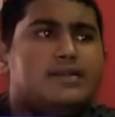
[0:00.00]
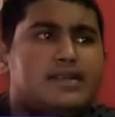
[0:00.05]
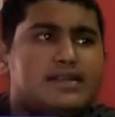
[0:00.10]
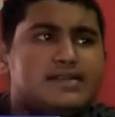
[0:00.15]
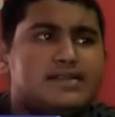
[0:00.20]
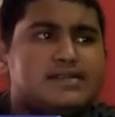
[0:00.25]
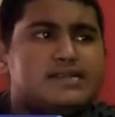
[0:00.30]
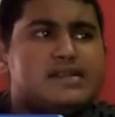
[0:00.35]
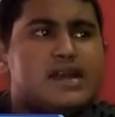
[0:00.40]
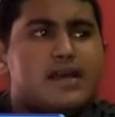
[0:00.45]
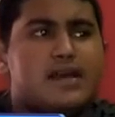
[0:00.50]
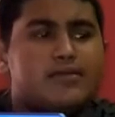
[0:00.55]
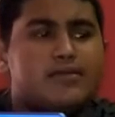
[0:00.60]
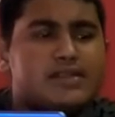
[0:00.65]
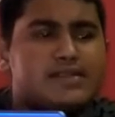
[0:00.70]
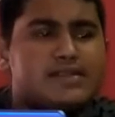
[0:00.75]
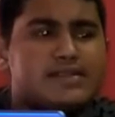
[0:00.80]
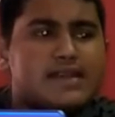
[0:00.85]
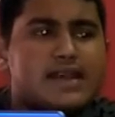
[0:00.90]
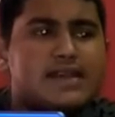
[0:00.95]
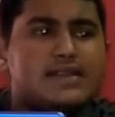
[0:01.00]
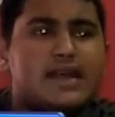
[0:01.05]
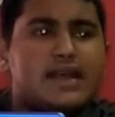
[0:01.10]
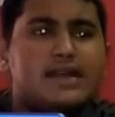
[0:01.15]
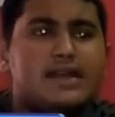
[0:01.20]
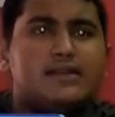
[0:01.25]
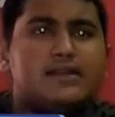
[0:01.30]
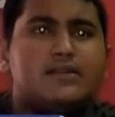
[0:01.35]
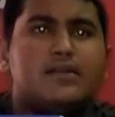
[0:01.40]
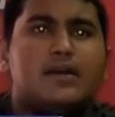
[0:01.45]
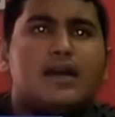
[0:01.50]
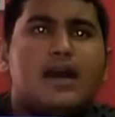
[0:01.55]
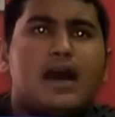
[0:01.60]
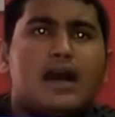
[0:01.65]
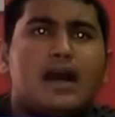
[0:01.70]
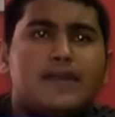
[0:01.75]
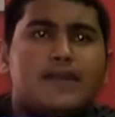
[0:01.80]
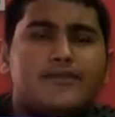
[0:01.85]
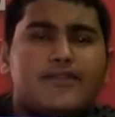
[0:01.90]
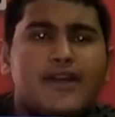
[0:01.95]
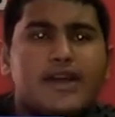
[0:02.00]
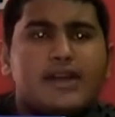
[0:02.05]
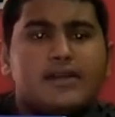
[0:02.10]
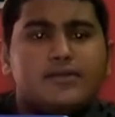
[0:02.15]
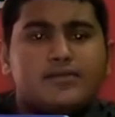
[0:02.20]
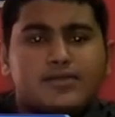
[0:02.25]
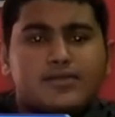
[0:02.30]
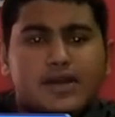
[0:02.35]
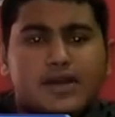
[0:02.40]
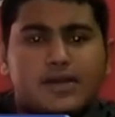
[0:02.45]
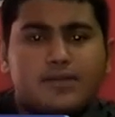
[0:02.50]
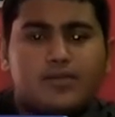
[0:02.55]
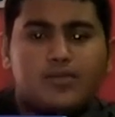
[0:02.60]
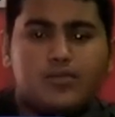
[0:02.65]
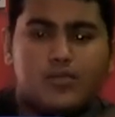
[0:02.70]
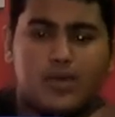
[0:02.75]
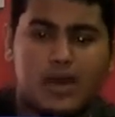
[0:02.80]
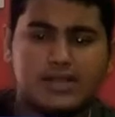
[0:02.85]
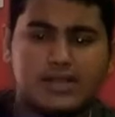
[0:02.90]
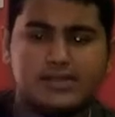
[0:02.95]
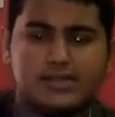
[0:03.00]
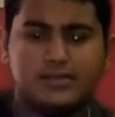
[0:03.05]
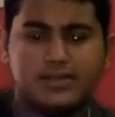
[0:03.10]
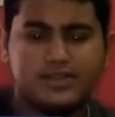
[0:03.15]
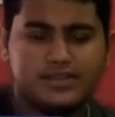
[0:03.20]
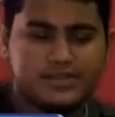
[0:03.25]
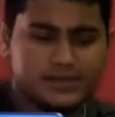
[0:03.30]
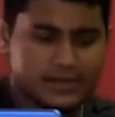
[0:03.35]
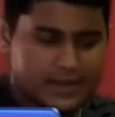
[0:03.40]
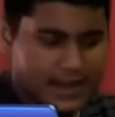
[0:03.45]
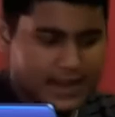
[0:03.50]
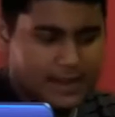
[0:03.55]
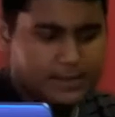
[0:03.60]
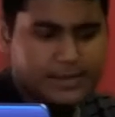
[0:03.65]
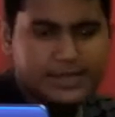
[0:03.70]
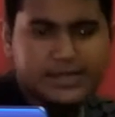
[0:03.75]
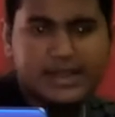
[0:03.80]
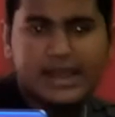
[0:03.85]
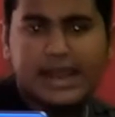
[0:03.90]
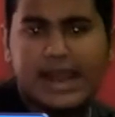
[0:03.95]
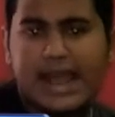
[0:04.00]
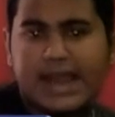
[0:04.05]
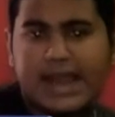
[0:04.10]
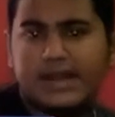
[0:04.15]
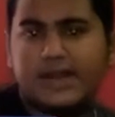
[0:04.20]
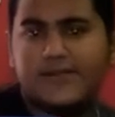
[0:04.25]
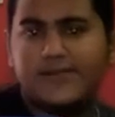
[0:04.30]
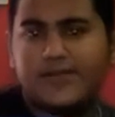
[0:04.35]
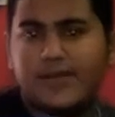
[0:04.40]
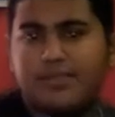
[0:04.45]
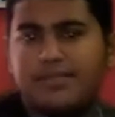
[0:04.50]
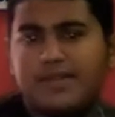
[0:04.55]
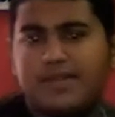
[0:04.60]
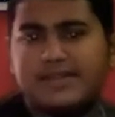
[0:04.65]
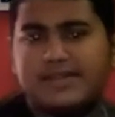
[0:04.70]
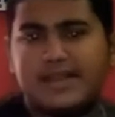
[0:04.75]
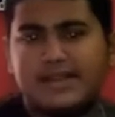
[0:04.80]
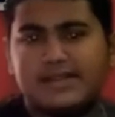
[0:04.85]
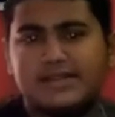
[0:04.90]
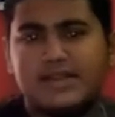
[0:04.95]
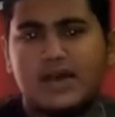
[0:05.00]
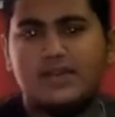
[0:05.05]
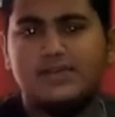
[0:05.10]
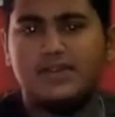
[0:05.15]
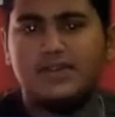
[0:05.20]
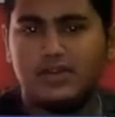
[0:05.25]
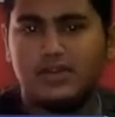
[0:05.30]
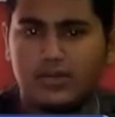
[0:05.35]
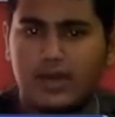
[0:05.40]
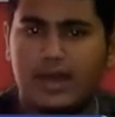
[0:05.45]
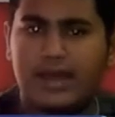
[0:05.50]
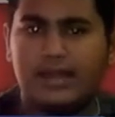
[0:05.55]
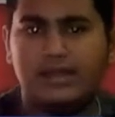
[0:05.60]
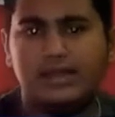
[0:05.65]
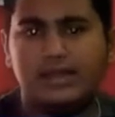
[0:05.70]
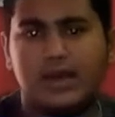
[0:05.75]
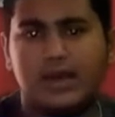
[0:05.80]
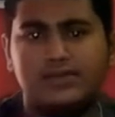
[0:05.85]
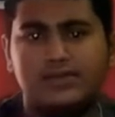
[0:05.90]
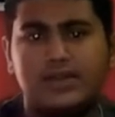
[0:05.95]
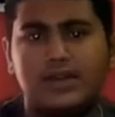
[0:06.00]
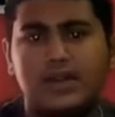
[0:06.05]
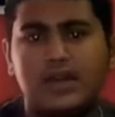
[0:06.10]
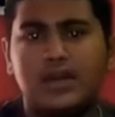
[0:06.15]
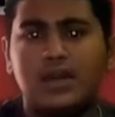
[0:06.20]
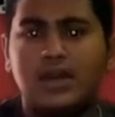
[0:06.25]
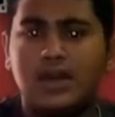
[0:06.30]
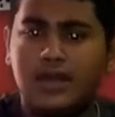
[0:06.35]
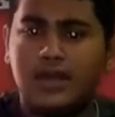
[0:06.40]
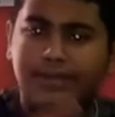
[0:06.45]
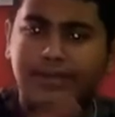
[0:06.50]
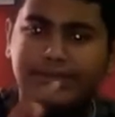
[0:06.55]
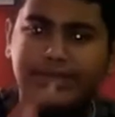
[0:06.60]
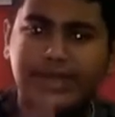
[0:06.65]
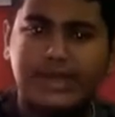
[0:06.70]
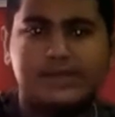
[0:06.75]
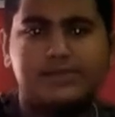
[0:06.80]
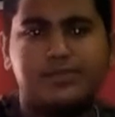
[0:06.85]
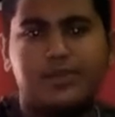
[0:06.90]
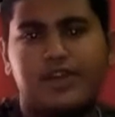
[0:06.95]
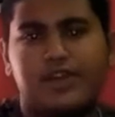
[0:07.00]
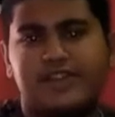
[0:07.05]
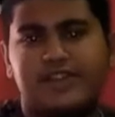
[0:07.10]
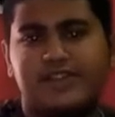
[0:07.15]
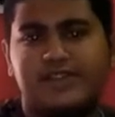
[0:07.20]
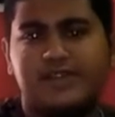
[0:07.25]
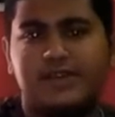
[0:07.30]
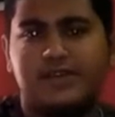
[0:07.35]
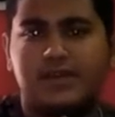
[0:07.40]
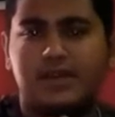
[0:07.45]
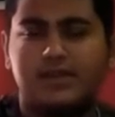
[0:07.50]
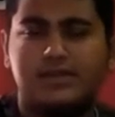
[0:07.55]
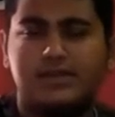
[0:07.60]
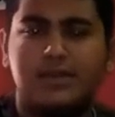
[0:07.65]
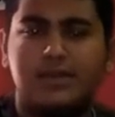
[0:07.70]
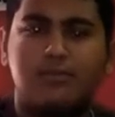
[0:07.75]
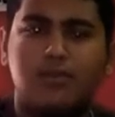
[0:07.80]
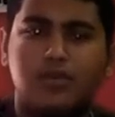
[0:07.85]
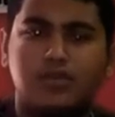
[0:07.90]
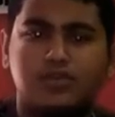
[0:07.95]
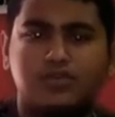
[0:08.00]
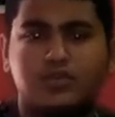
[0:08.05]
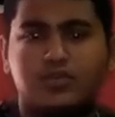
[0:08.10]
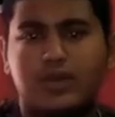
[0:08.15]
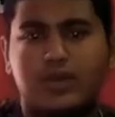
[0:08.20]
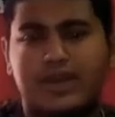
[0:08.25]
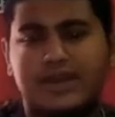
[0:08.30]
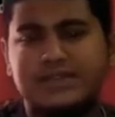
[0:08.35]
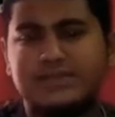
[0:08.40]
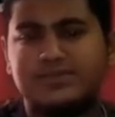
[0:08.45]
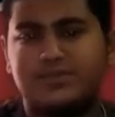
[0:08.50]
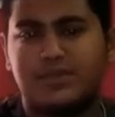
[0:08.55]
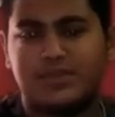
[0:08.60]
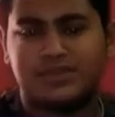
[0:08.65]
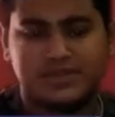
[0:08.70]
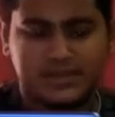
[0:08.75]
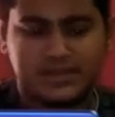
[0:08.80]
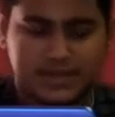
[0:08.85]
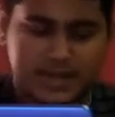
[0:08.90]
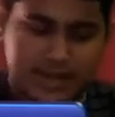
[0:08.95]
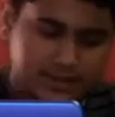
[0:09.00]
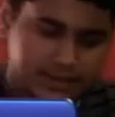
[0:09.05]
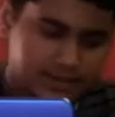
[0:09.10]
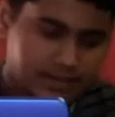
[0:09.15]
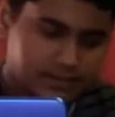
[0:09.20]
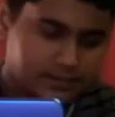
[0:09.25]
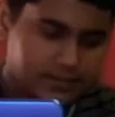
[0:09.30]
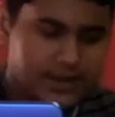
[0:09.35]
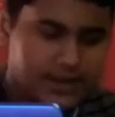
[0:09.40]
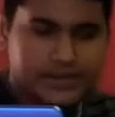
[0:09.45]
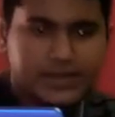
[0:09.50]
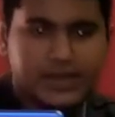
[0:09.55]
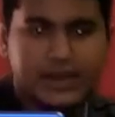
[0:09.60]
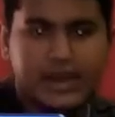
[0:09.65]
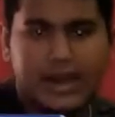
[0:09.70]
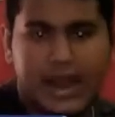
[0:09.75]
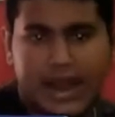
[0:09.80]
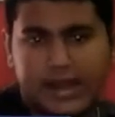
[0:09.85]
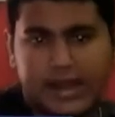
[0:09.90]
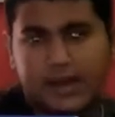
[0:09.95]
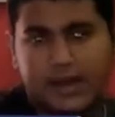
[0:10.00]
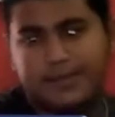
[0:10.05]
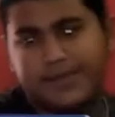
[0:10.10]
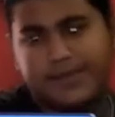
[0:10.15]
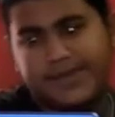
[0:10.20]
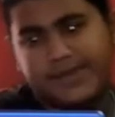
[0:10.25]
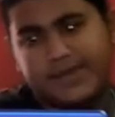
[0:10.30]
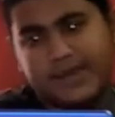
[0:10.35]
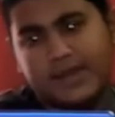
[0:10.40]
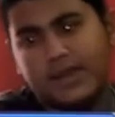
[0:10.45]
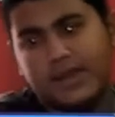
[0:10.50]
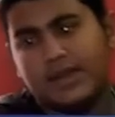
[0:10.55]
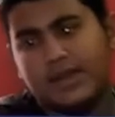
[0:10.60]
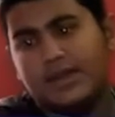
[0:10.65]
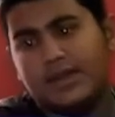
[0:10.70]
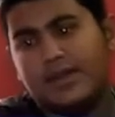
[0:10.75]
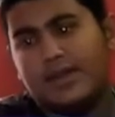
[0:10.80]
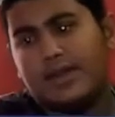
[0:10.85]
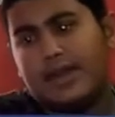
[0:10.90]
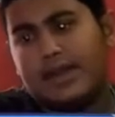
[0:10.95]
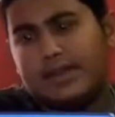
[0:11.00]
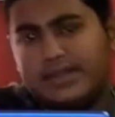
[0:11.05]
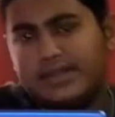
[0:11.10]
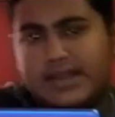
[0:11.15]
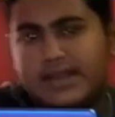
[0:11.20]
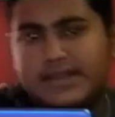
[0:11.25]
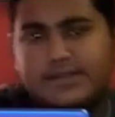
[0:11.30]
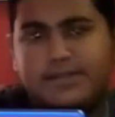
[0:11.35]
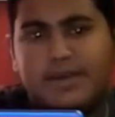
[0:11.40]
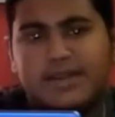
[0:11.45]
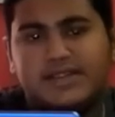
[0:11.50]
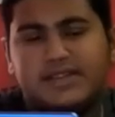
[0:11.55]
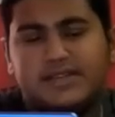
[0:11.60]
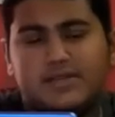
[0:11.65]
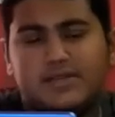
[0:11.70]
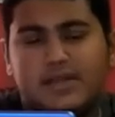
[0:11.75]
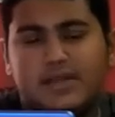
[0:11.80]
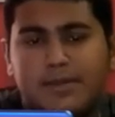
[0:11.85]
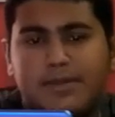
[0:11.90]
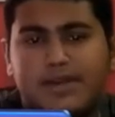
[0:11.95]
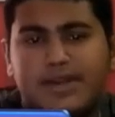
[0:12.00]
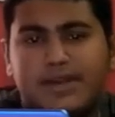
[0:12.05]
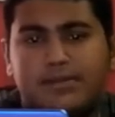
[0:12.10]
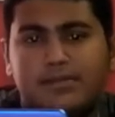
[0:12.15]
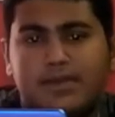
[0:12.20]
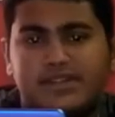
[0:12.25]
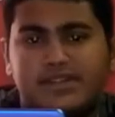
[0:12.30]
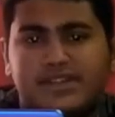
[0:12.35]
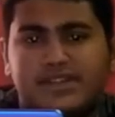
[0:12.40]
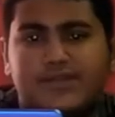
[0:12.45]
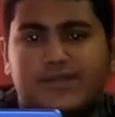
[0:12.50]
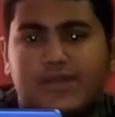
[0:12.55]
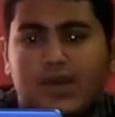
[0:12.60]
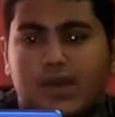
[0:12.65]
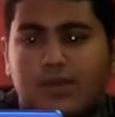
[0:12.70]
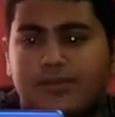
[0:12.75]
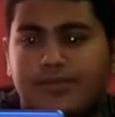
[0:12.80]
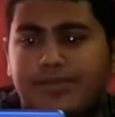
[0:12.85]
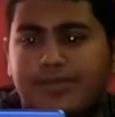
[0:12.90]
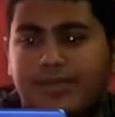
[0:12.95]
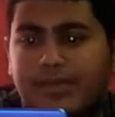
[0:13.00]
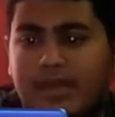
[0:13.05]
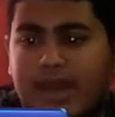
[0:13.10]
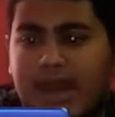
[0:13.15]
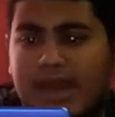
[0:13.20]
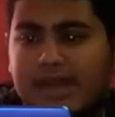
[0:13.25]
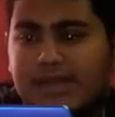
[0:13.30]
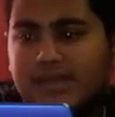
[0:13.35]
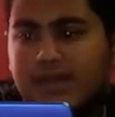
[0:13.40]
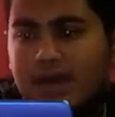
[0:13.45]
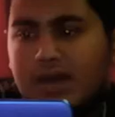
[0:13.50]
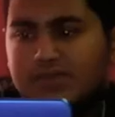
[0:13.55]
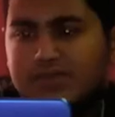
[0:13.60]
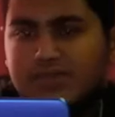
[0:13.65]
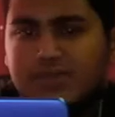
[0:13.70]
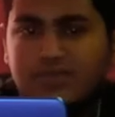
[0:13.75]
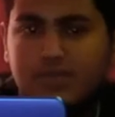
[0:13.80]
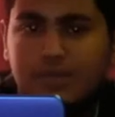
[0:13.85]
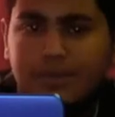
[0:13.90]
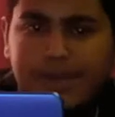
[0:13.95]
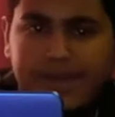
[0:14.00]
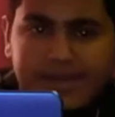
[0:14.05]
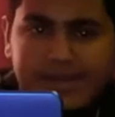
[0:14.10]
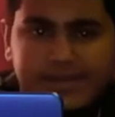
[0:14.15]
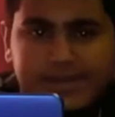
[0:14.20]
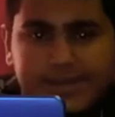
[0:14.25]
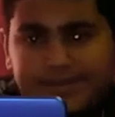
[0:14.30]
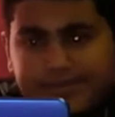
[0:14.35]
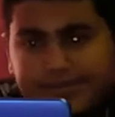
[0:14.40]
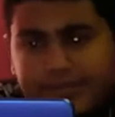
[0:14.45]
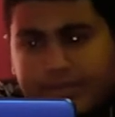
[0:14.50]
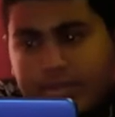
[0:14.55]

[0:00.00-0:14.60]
this time I will say that the ones which came in the lineup from the 6000 to 8000, this processor is the most quickest processor than the other lineups in this limited budget from 9,000 rupees.